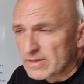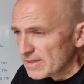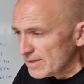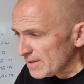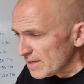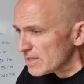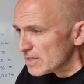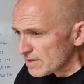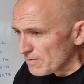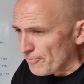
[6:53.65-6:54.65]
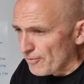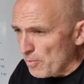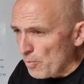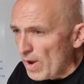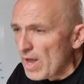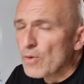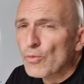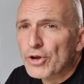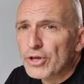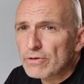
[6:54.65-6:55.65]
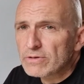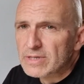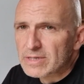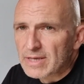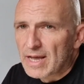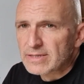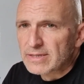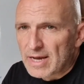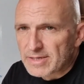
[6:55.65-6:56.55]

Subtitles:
This is from where I want to use this gas